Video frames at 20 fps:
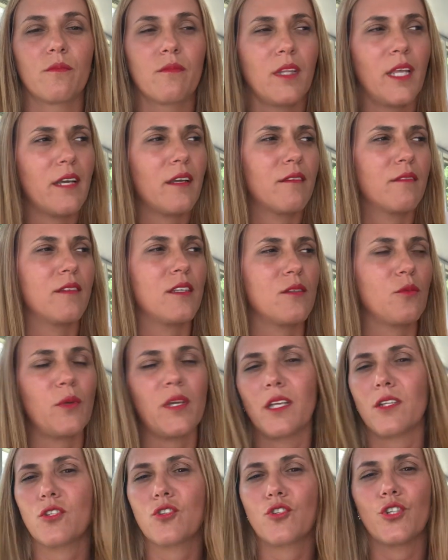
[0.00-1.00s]
Like this
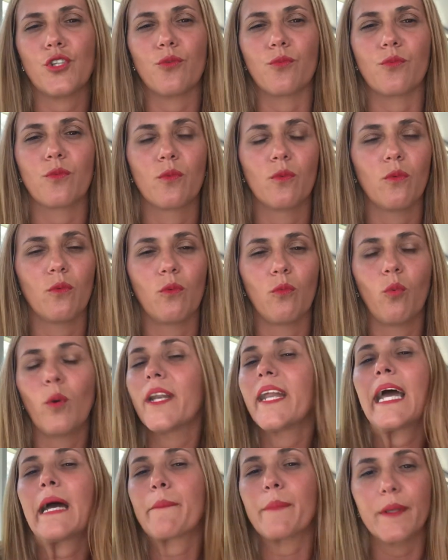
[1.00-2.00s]
weekend's June.
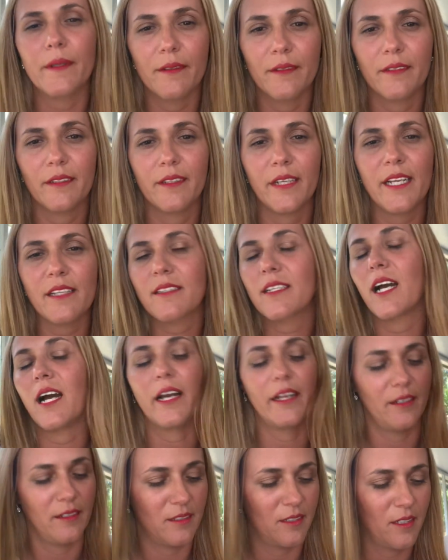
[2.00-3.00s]
What happened? It's
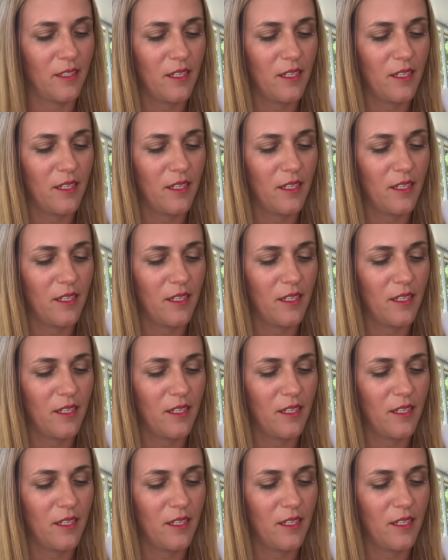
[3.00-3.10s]
gone.